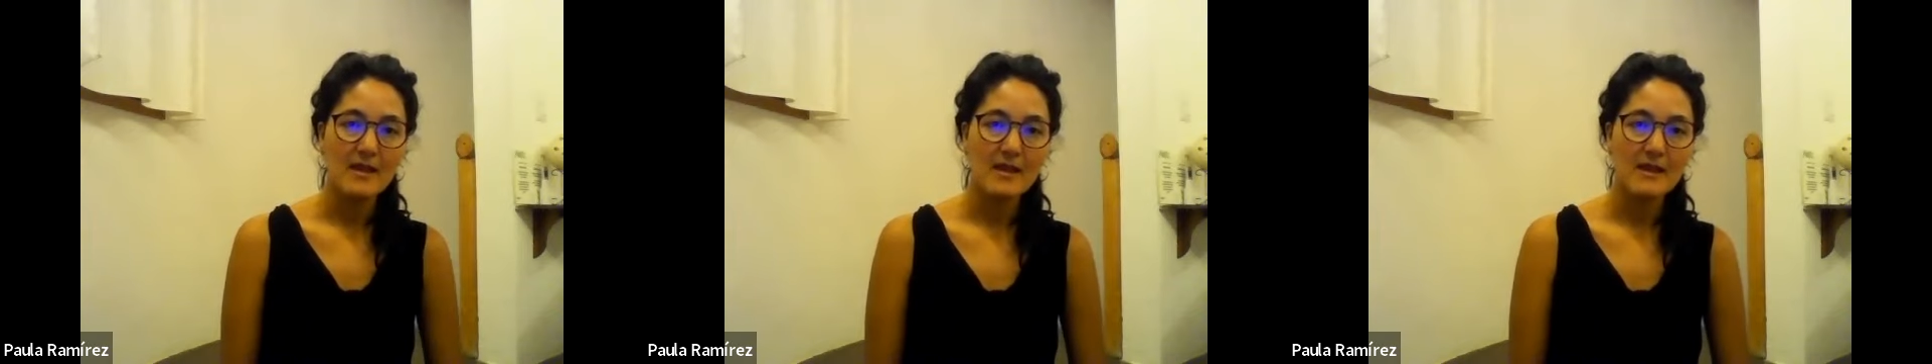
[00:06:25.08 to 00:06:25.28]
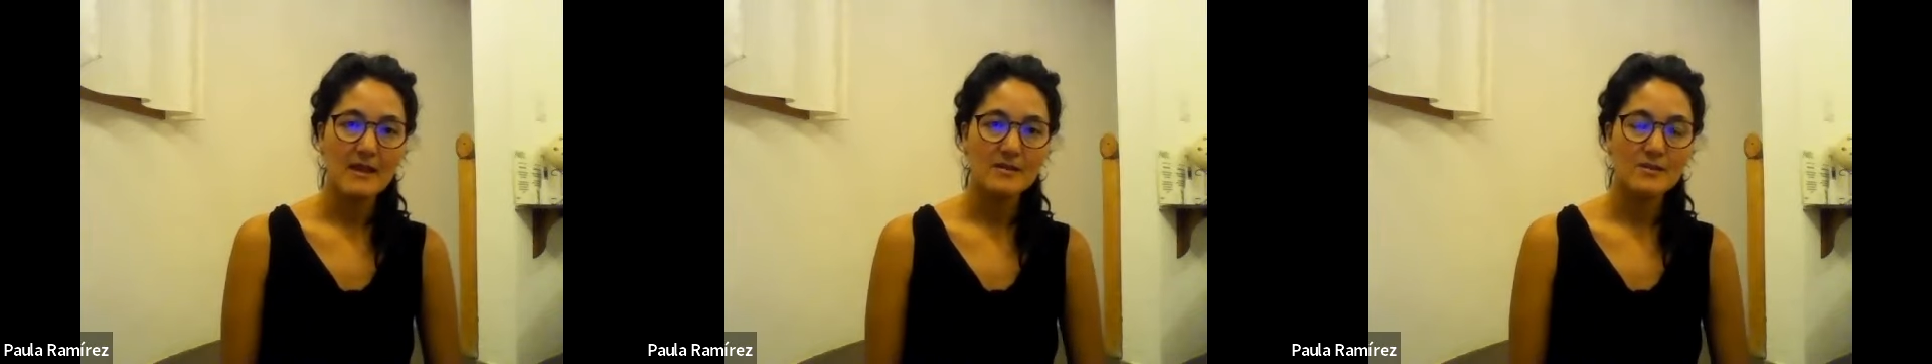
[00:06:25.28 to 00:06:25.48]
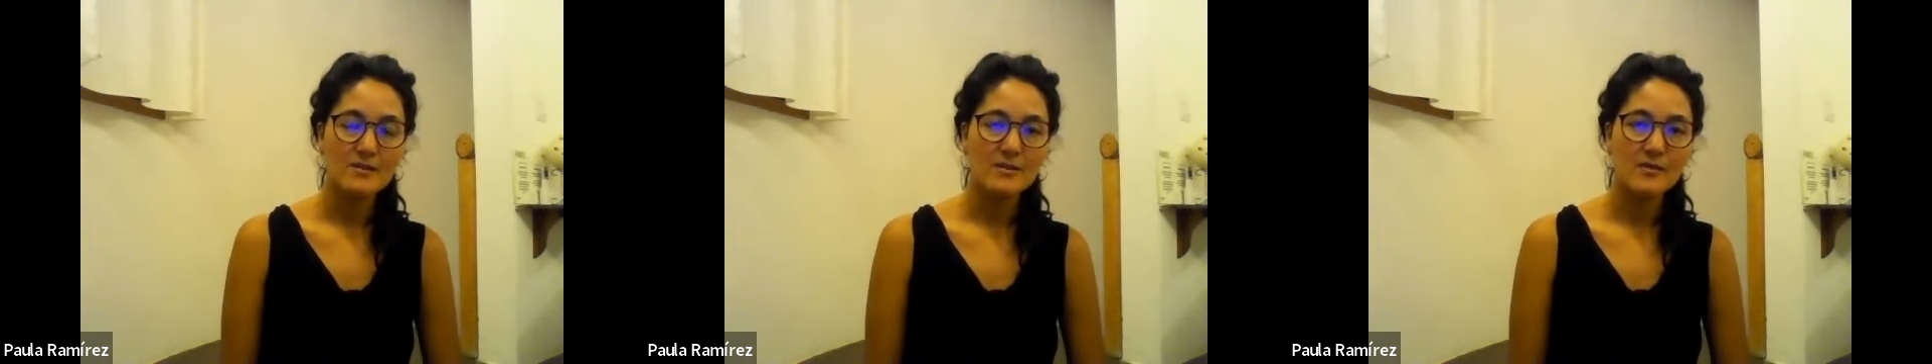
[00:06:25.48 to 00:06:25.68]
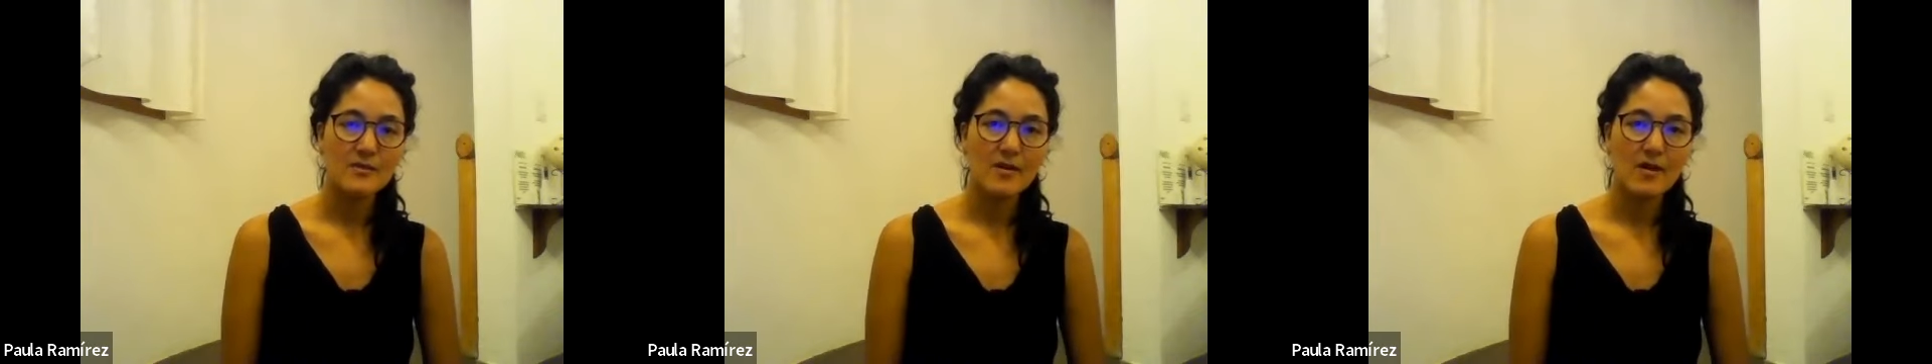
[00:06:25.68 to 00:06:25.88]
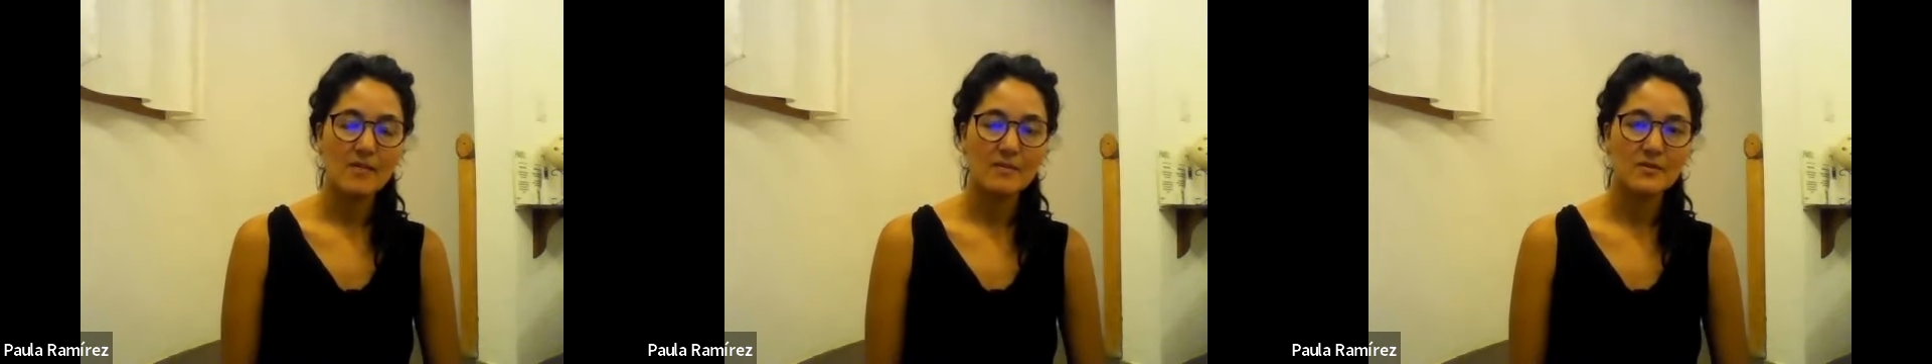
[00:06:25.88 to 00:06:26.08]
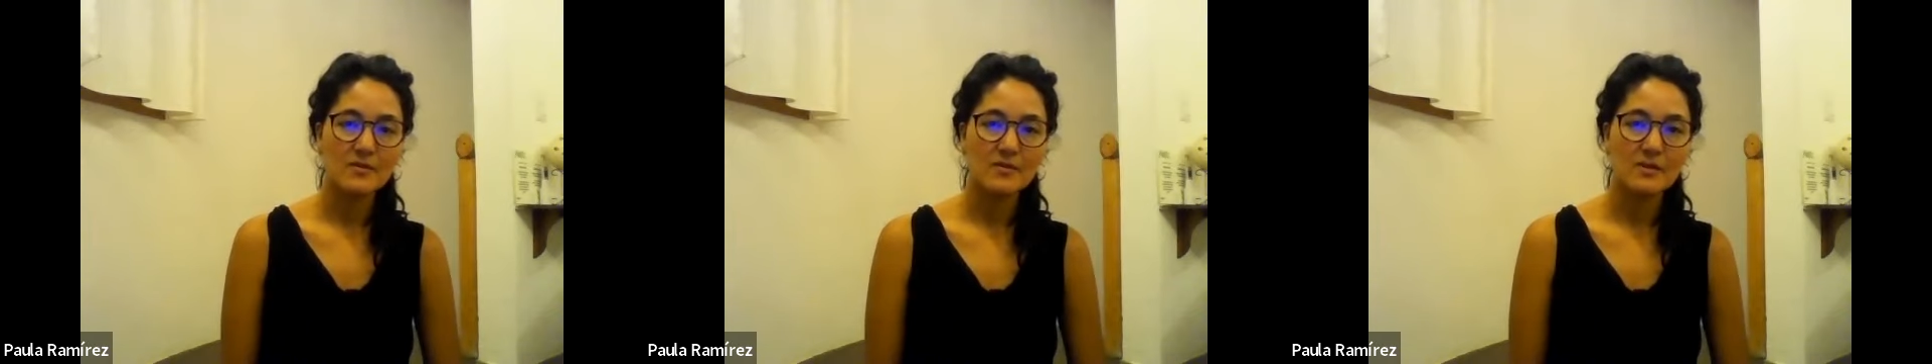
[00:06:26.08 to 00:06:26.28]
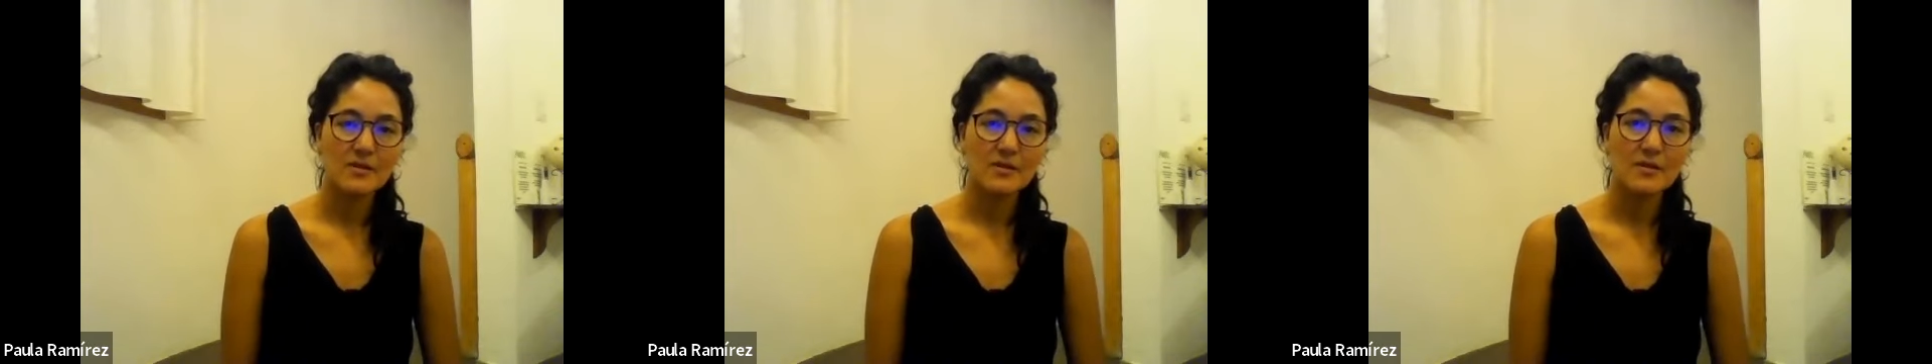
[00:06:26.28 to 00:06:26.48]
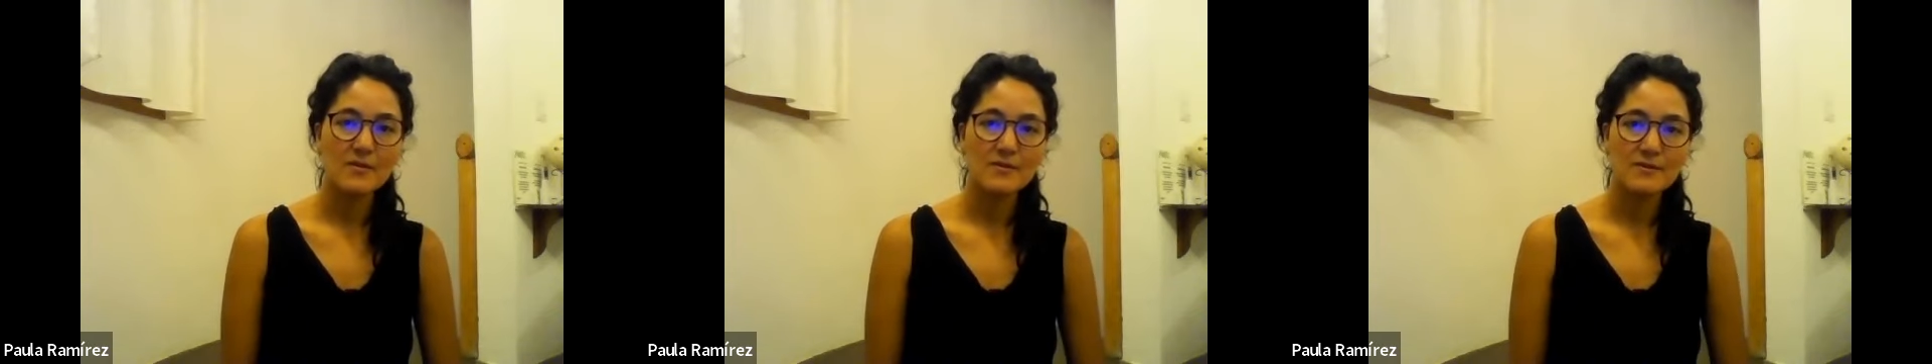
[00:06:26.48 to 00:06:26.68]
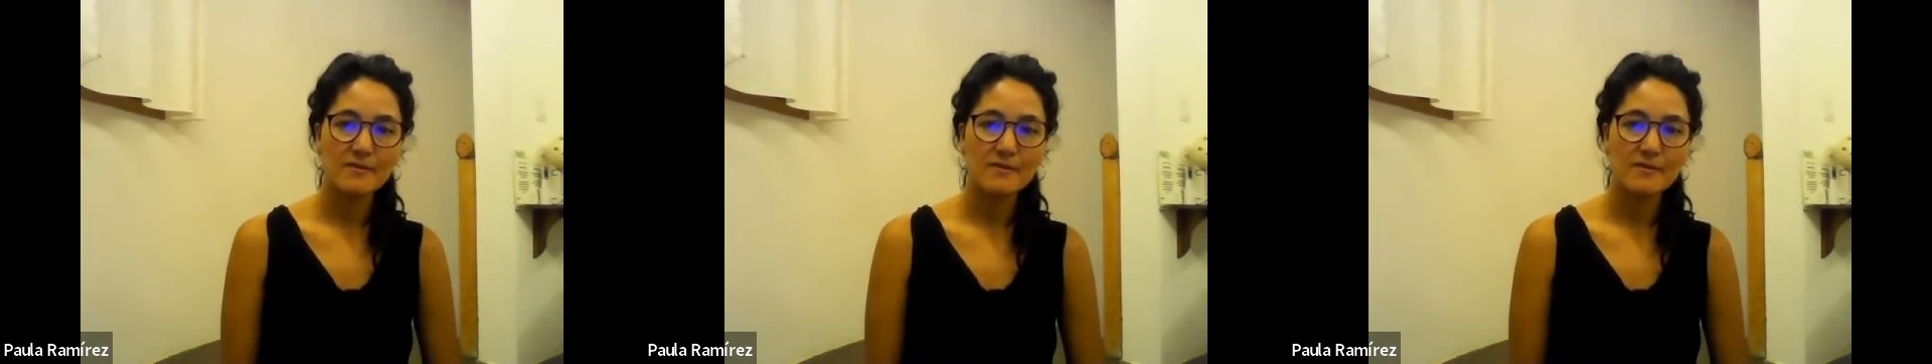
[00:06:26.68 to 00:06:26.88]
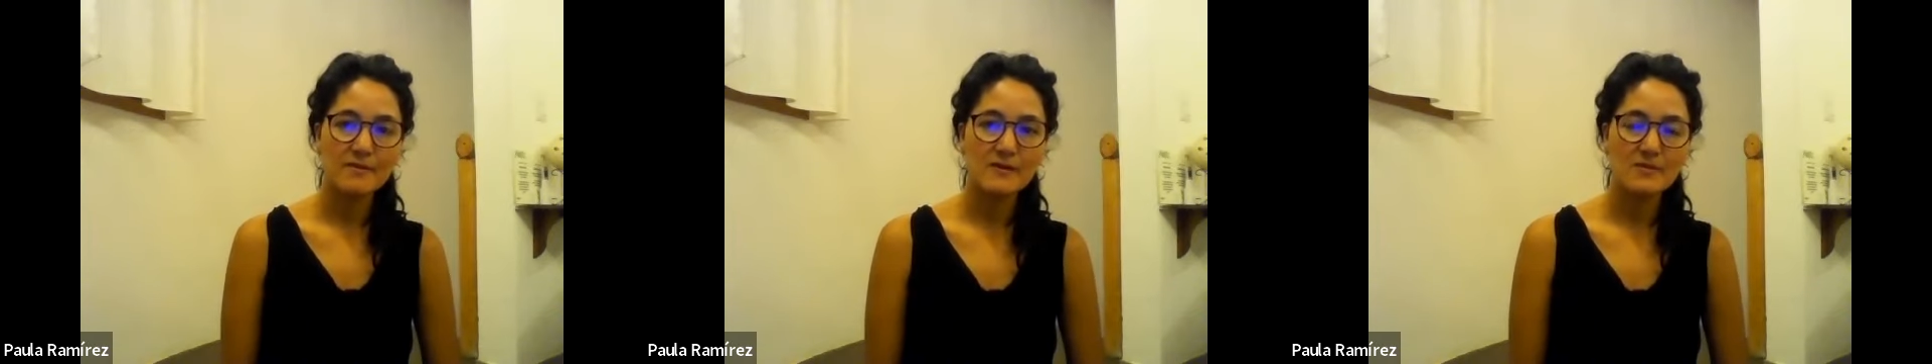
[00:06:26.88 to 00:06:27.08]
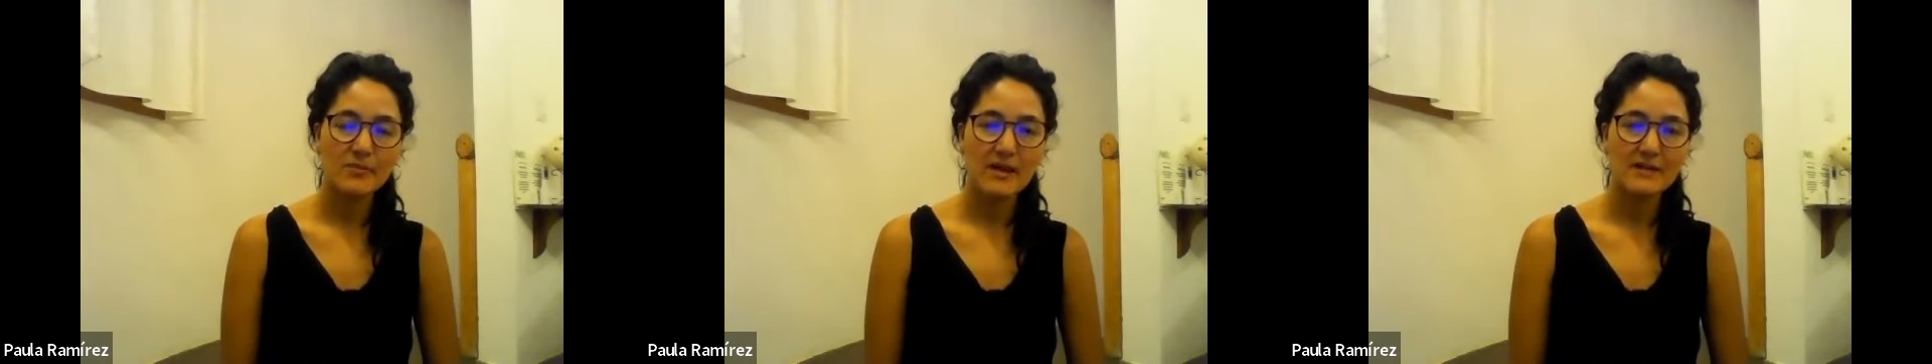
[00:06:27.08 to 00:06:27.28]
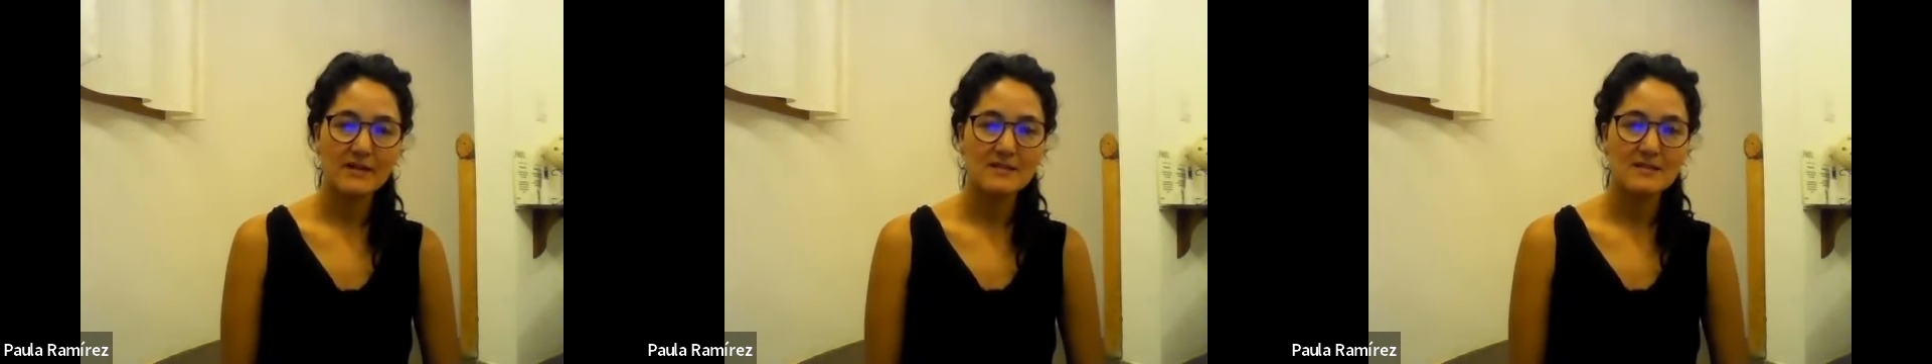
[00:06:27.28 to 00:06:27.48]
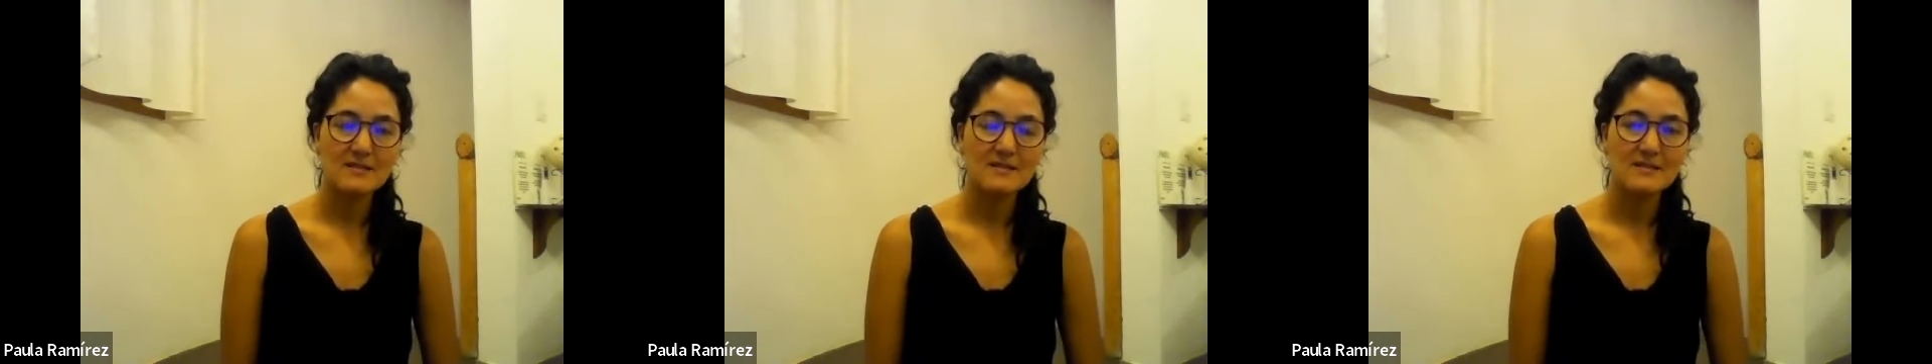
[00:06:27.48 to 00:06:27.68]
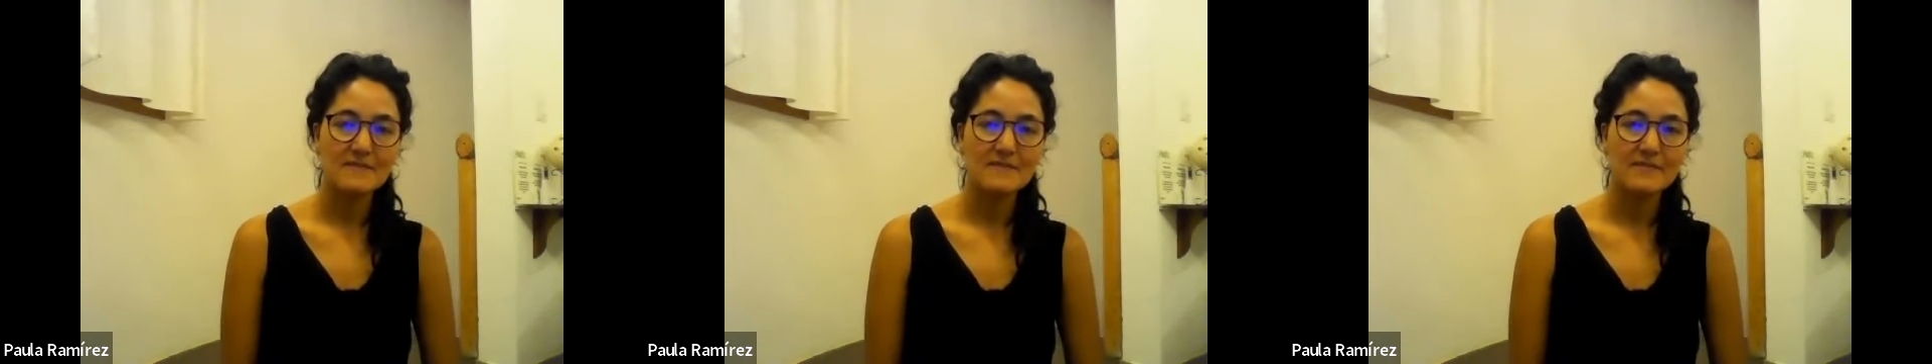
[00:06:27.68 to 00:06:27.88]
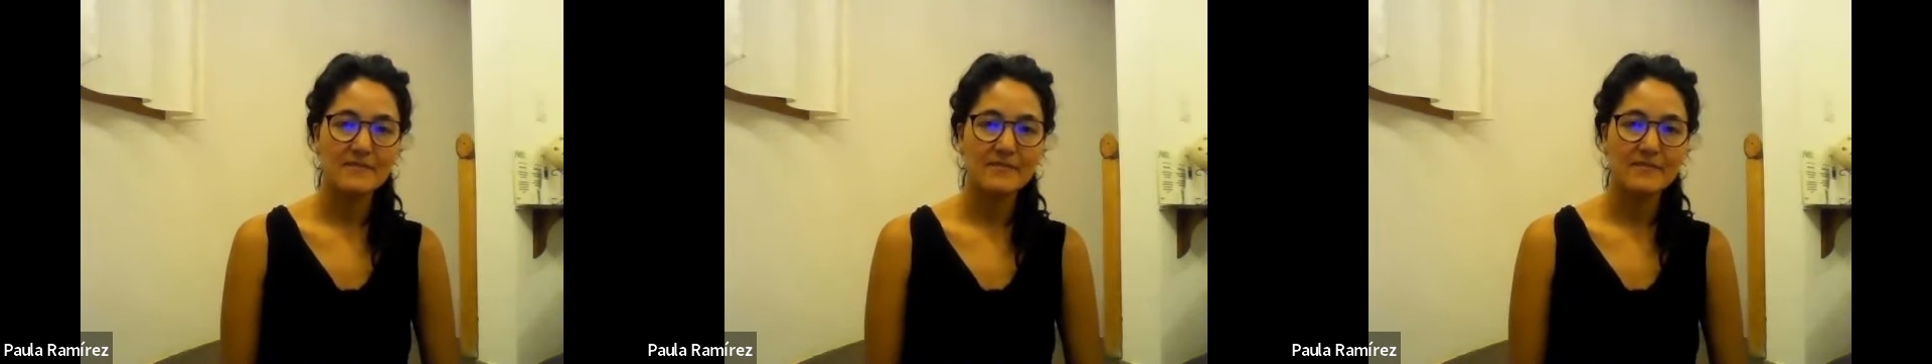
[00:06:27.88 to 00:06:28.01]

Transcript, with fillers: As you come to the close of this practice